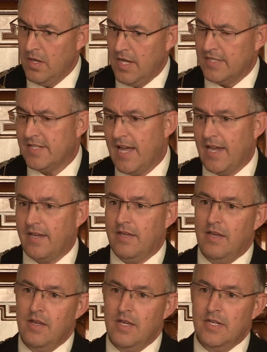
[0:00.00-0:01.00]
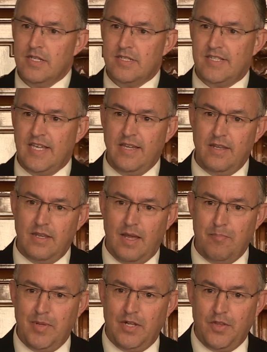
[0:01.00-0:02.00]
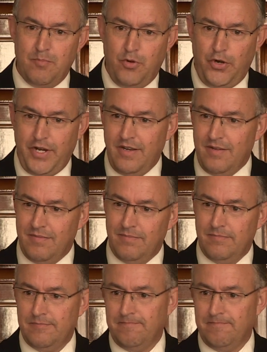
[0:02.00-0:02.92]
It's like seeing a building burning,